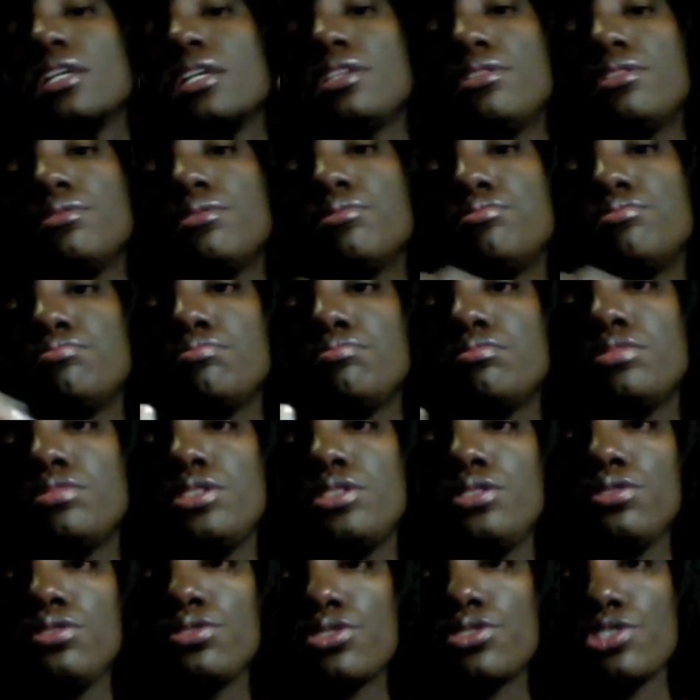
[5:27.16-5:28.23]

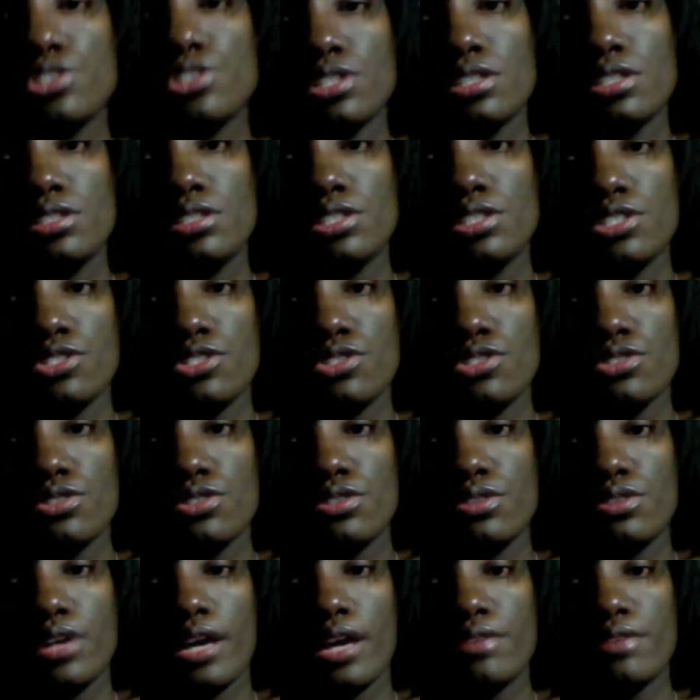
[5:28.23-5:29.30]
use your
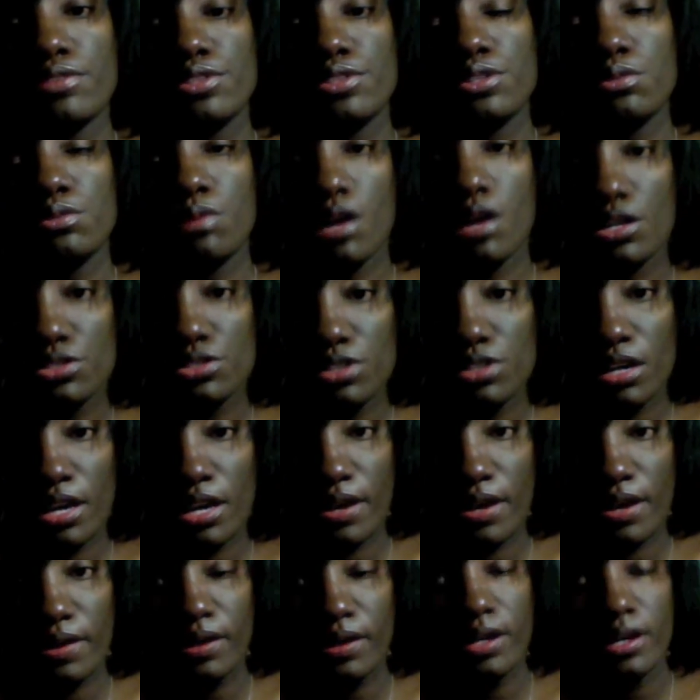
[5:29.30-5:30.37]
conditioner after you wash your
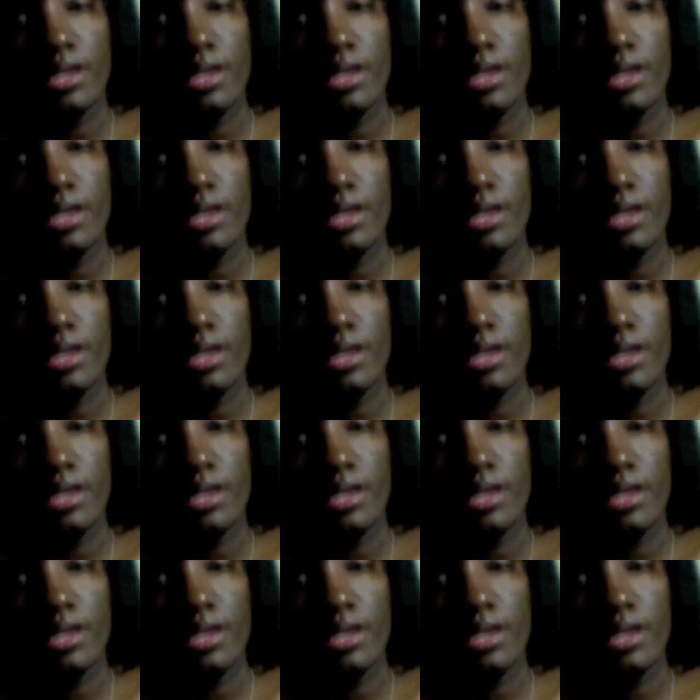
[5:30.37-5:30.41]
hair,